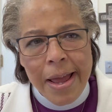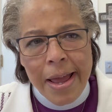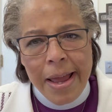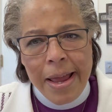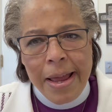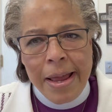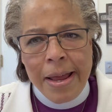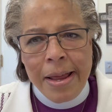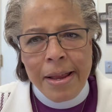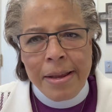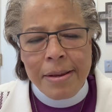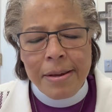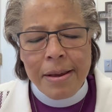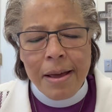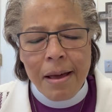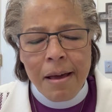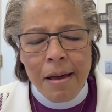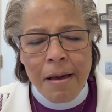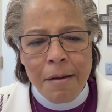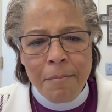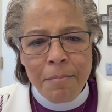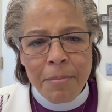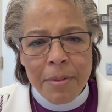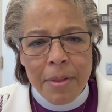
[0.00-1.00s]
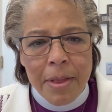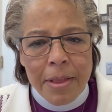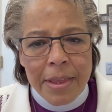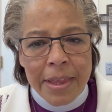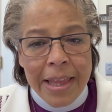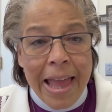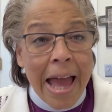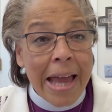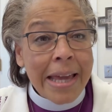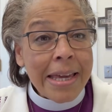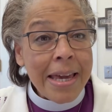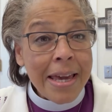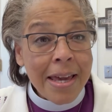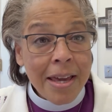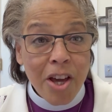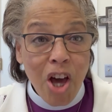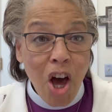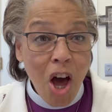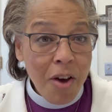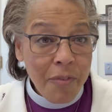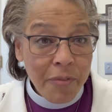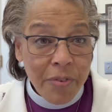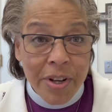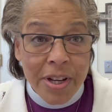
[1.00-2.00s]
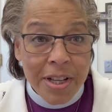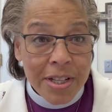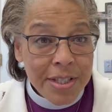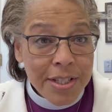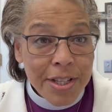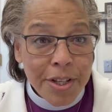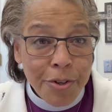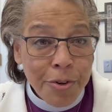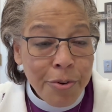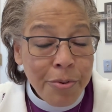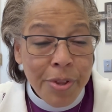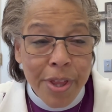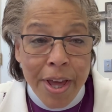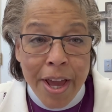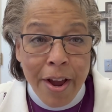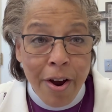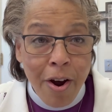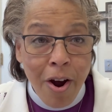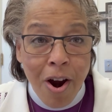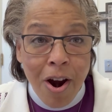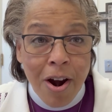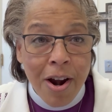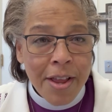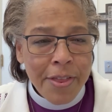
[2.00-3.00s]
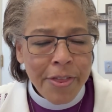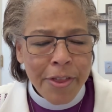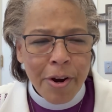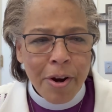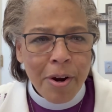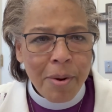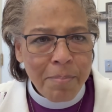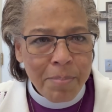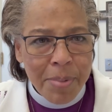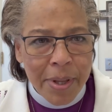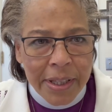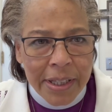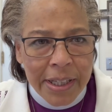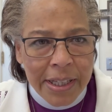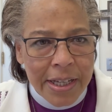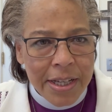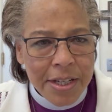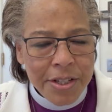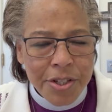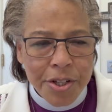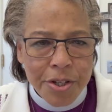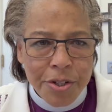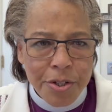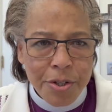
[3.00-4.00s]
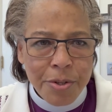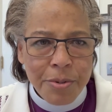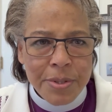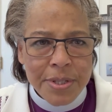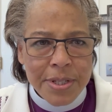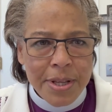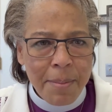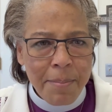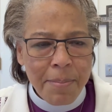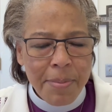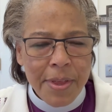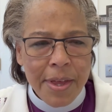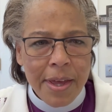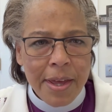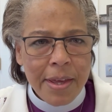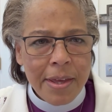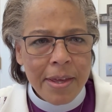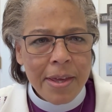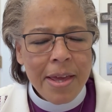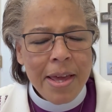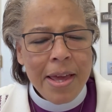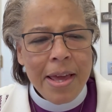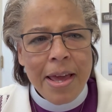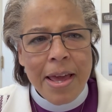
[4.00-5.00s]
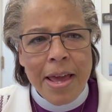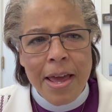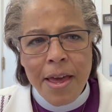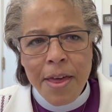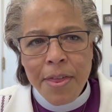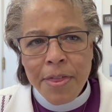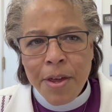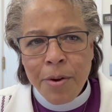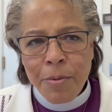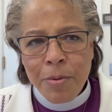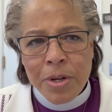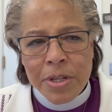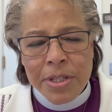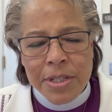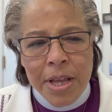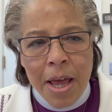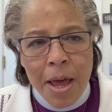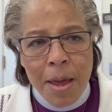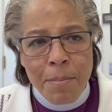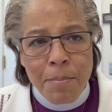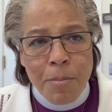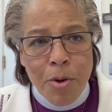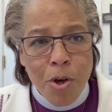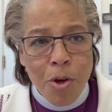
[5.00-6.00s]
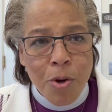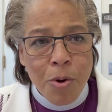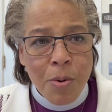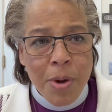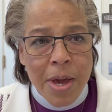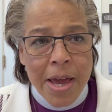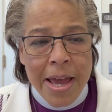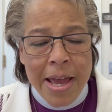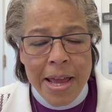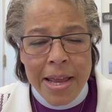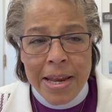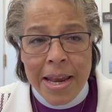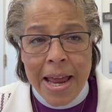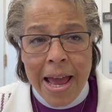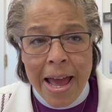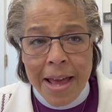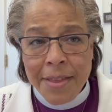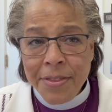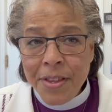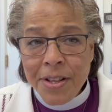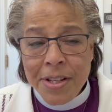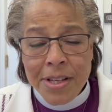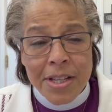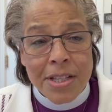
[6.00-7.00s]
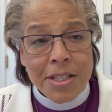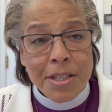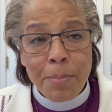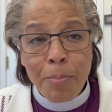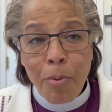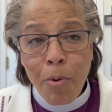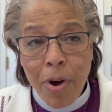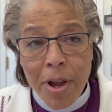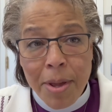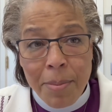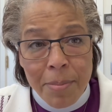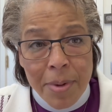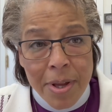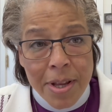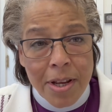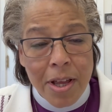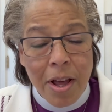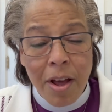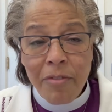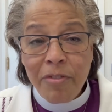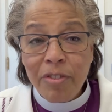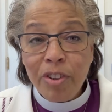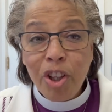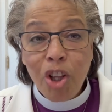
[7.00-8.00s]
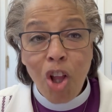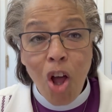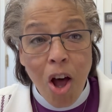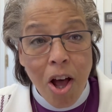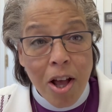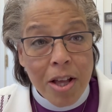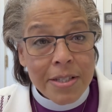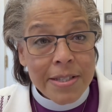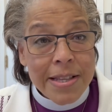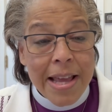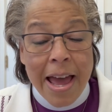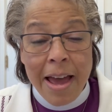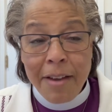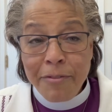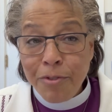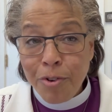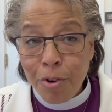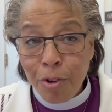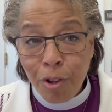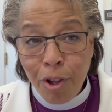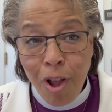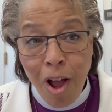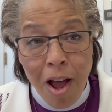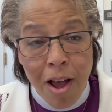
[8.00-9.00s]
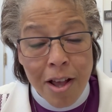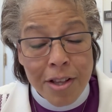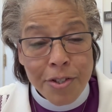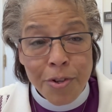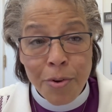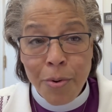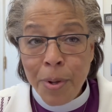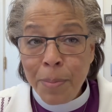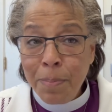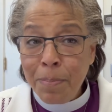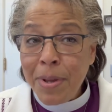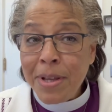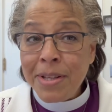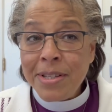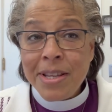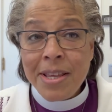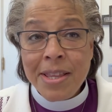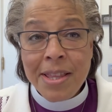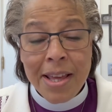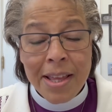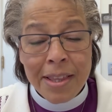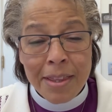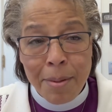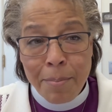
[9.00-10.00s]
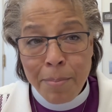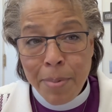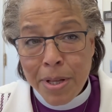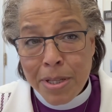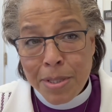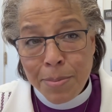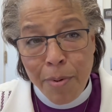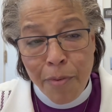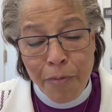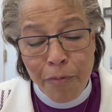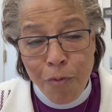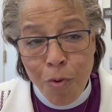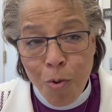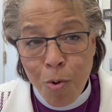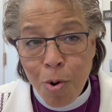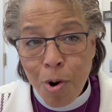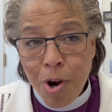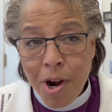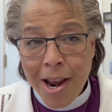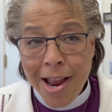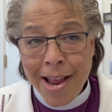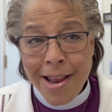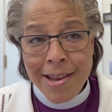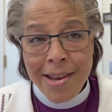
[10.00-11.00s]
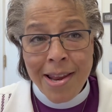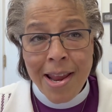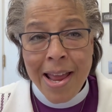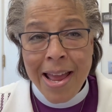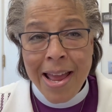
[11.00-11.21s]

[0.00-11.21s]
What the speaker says: and lacking confidence in who they are and their ability to do something. There were some who had had the disappointment of loss after loss, who had been to the Olympics before and